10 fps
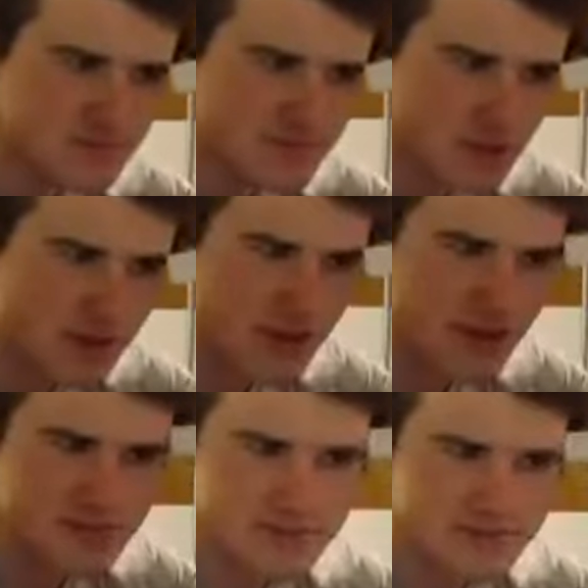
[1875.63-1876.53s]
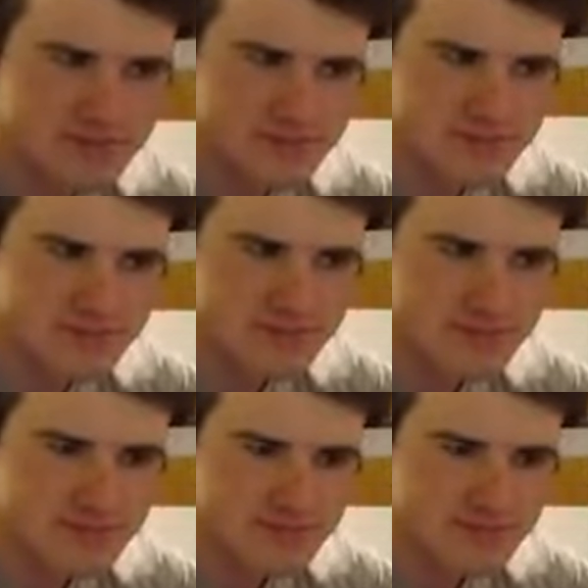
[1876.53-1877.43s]
Look at that.
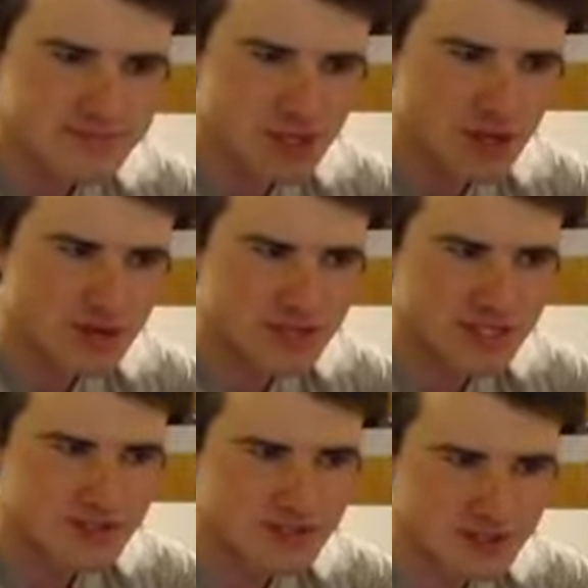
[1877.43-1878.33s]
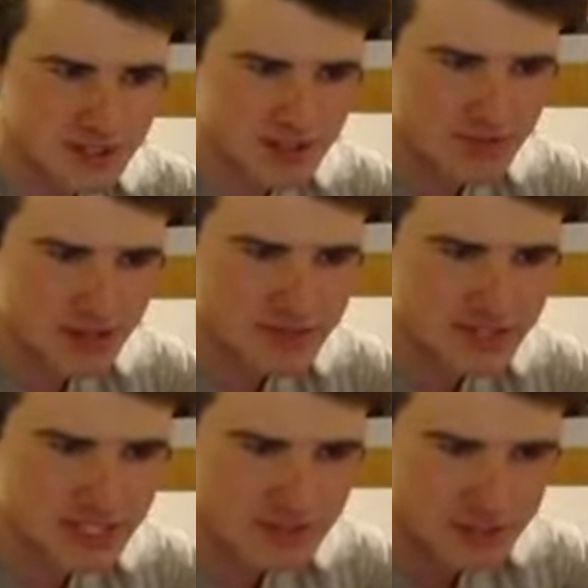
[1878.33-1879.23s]
Calder nested Jeffrey
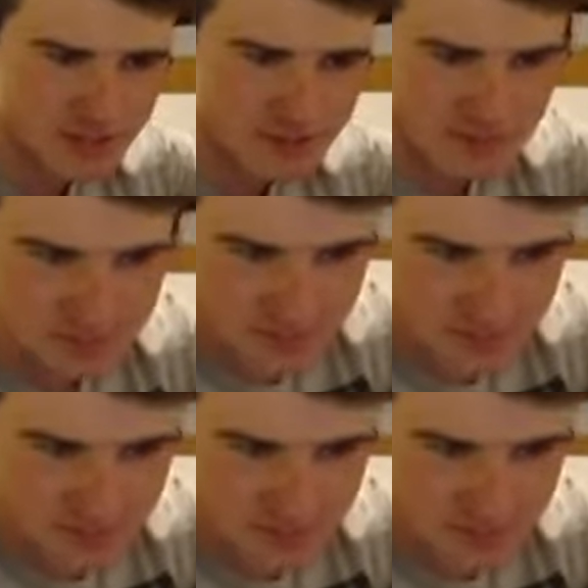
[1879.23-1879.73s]
Epstein himself.